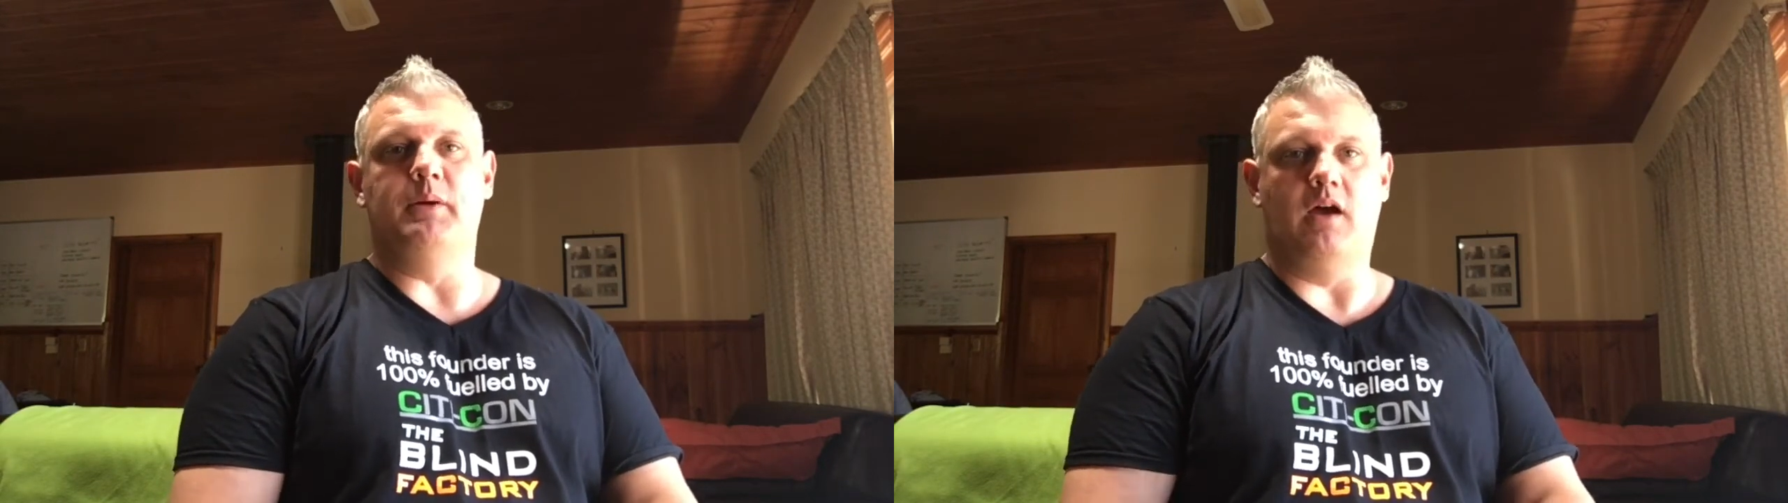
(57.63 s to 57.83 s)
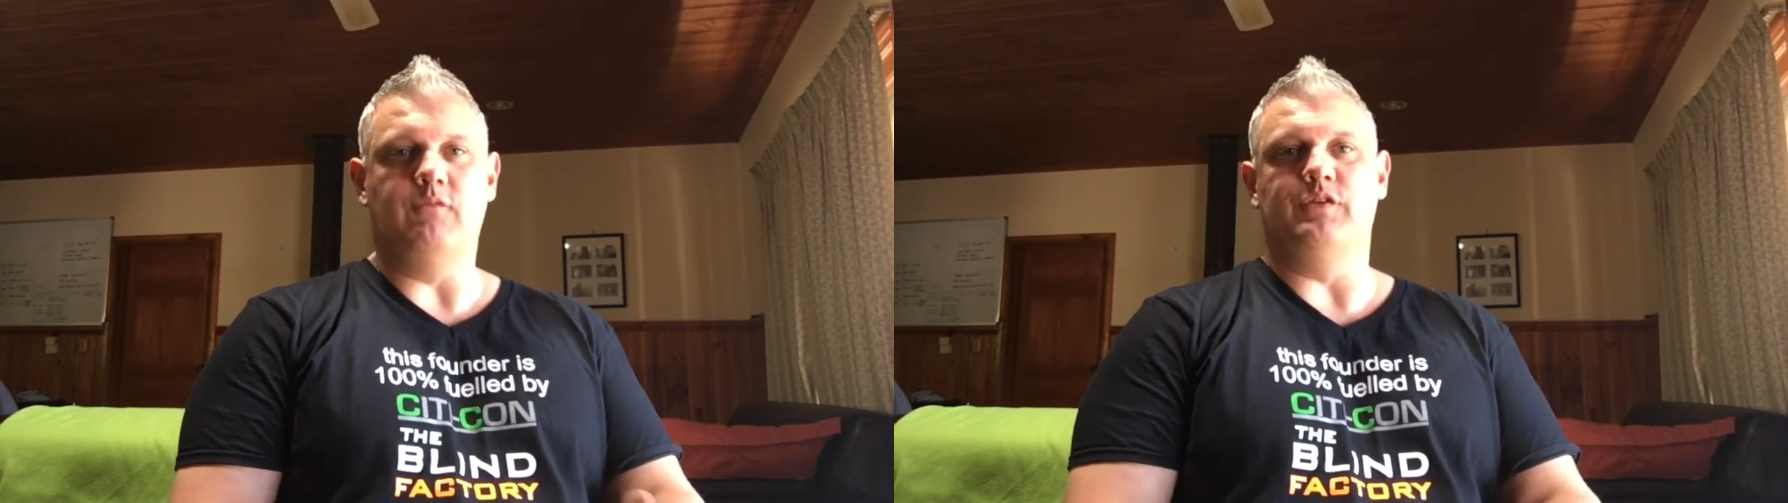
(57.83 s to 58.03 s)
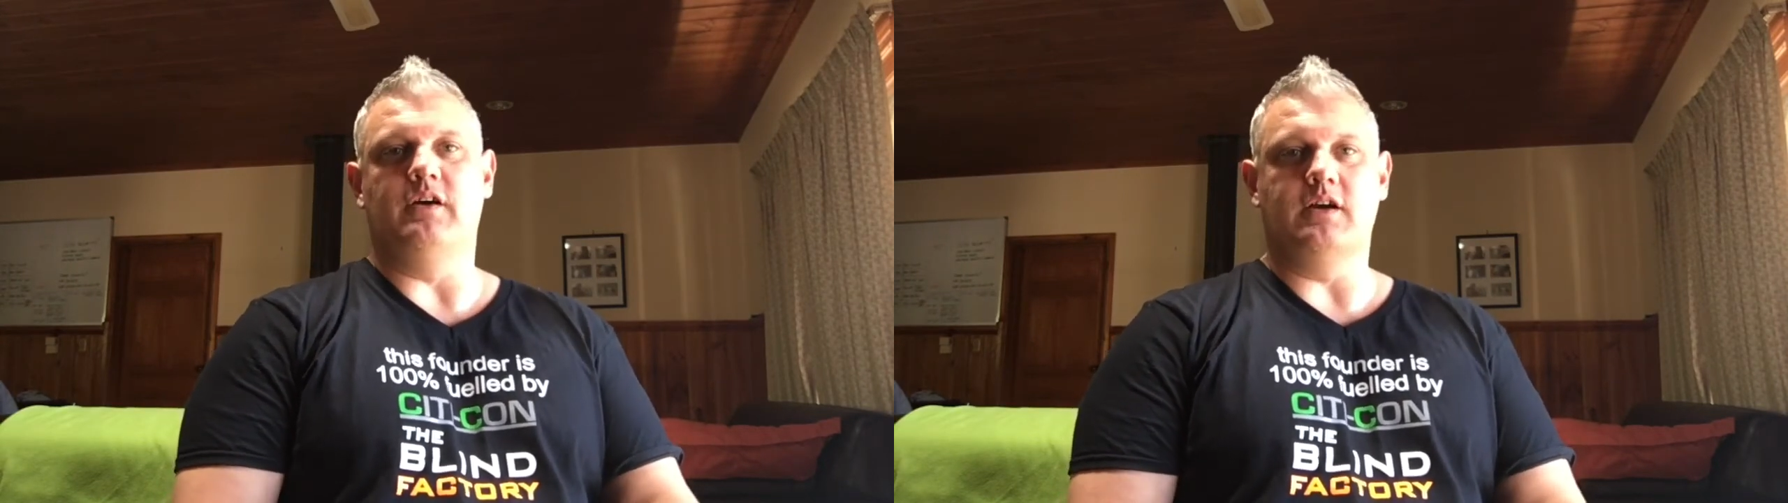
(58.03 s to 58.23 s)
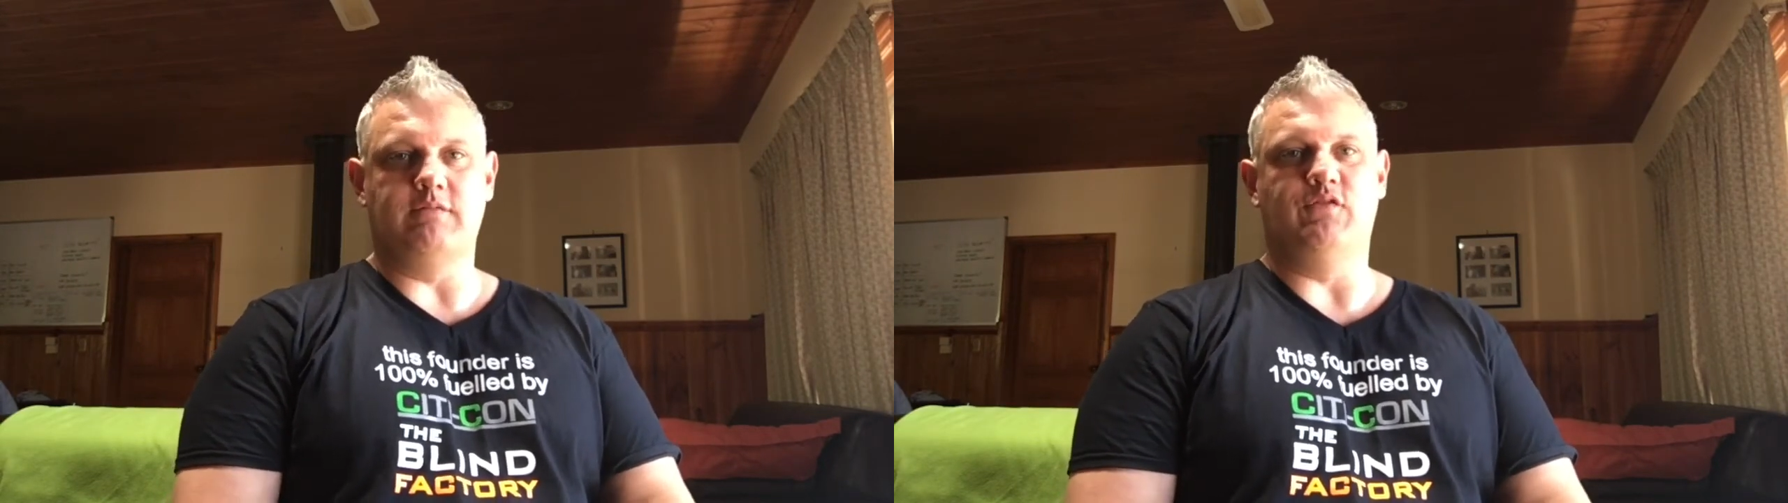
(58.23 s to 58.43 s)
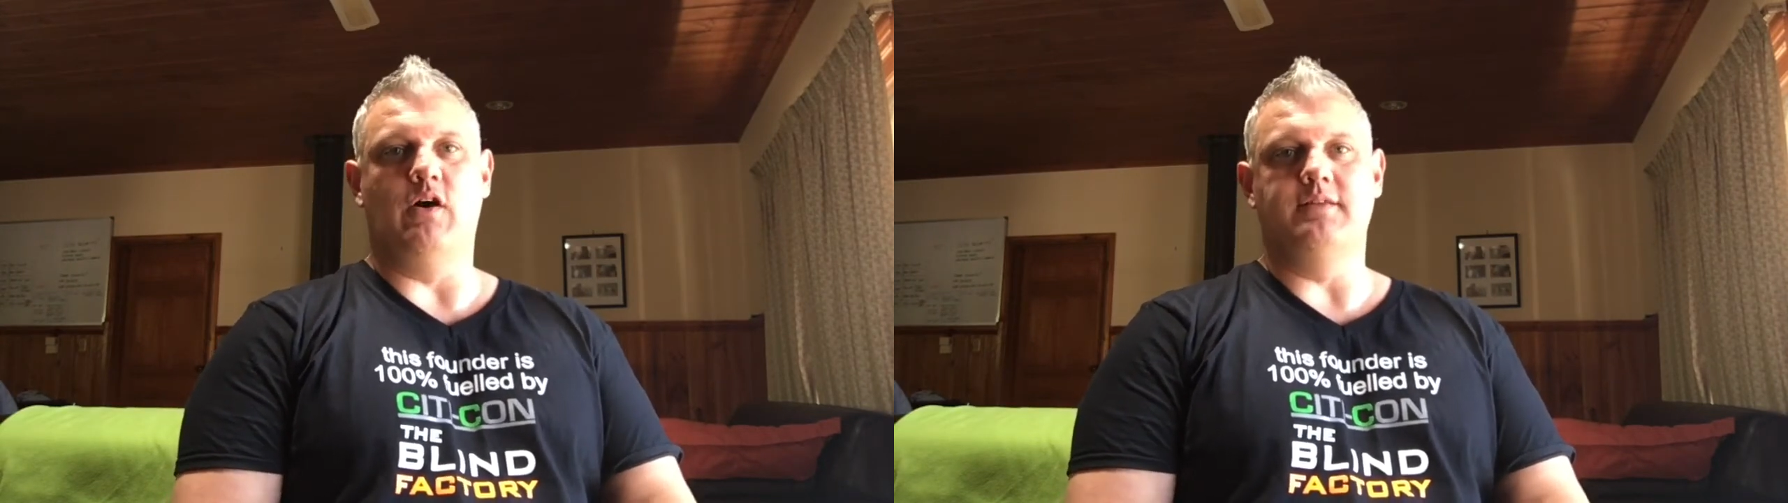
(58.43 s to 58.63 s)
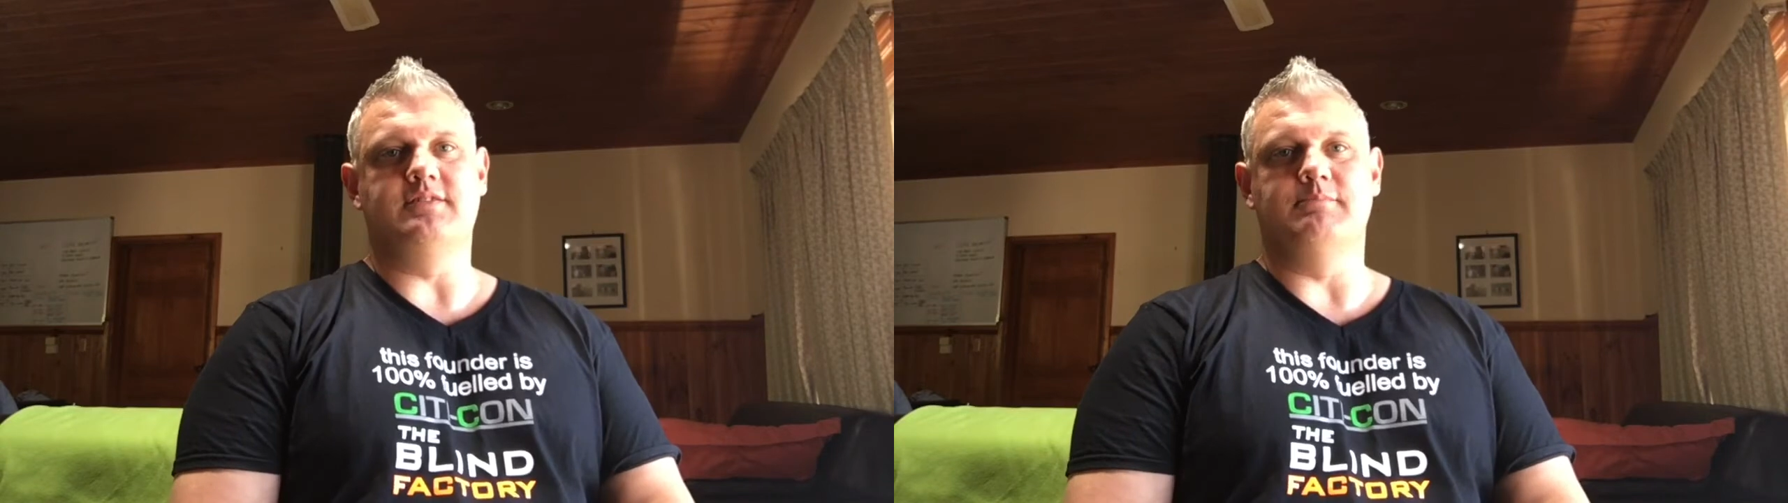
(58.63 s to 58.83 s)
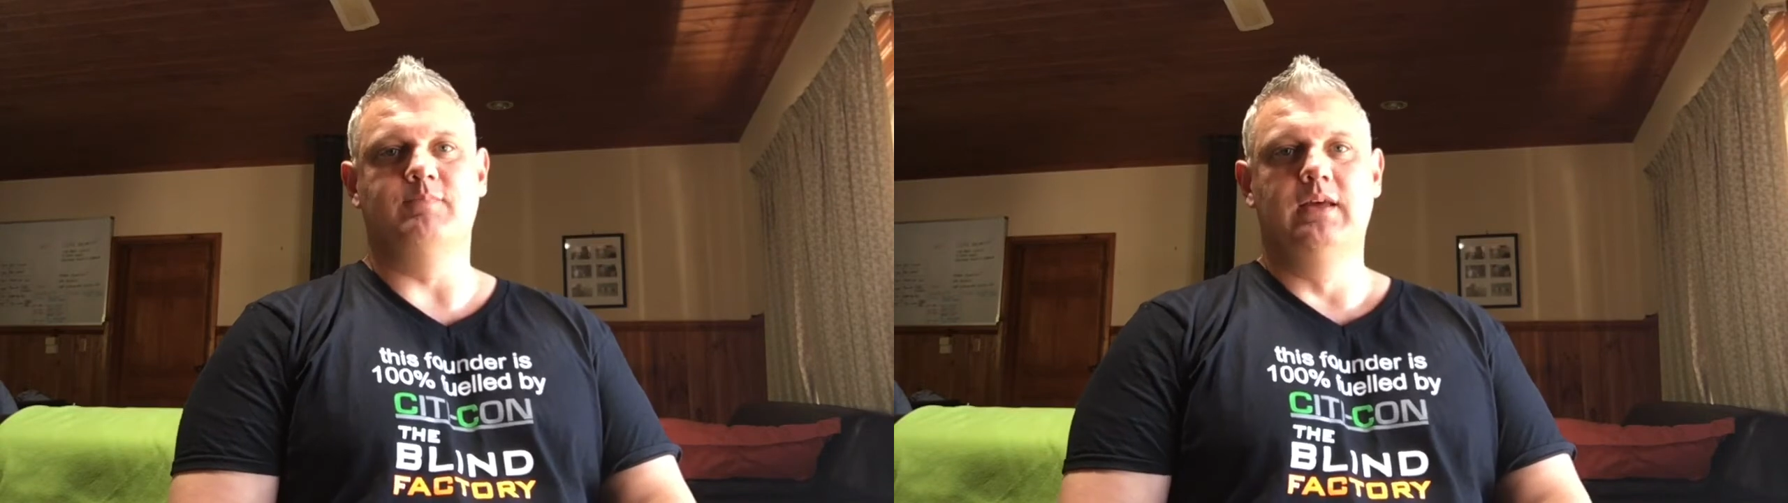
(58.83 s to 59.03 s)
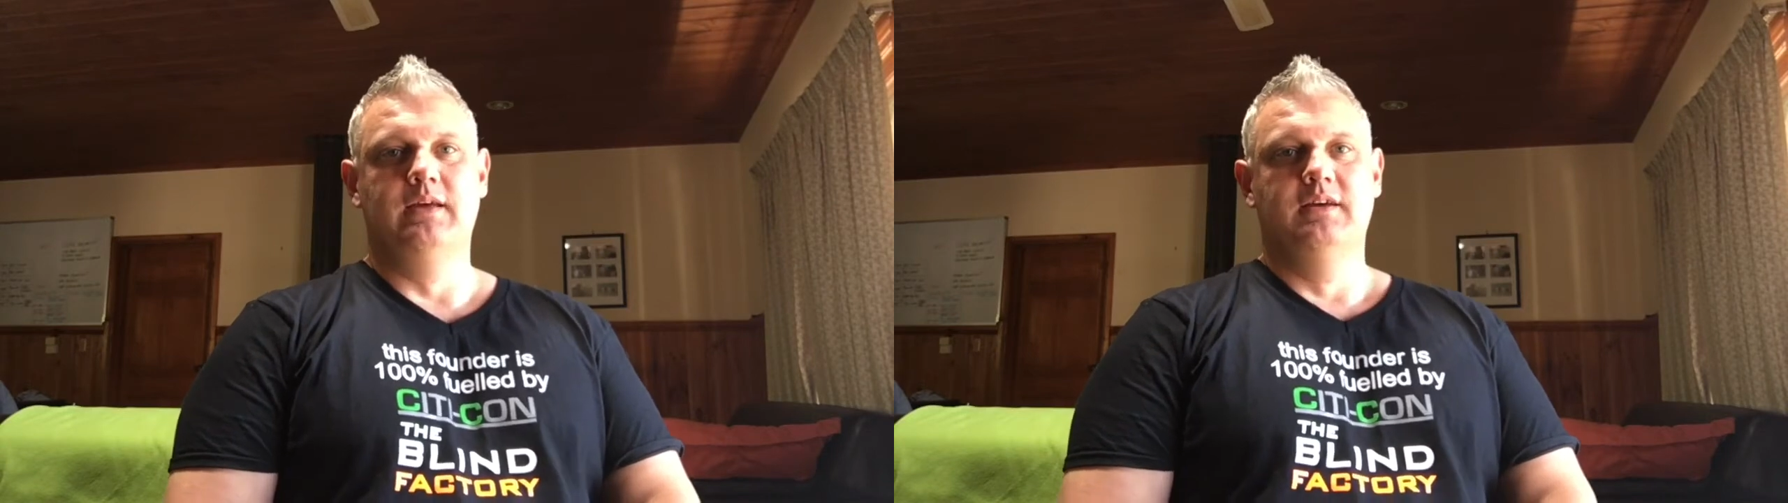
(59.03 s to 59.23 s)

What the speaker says: but hopefully I can find some